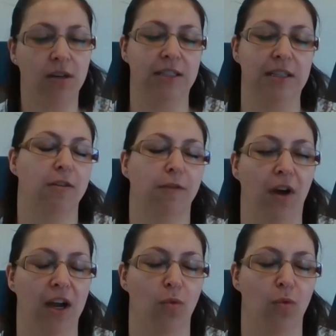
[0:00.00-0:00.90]

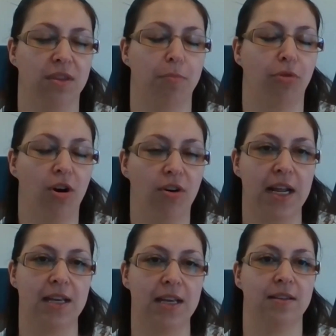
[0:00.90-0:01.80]
identifying what the
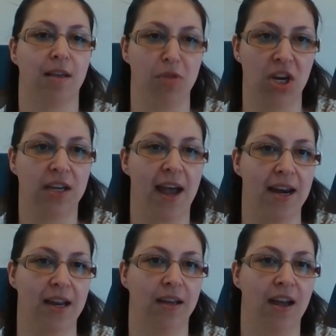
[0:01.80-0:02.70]
priority is,
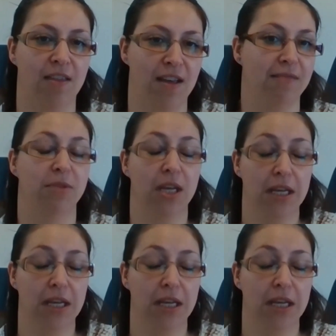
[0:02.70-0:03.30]
communicating, and then,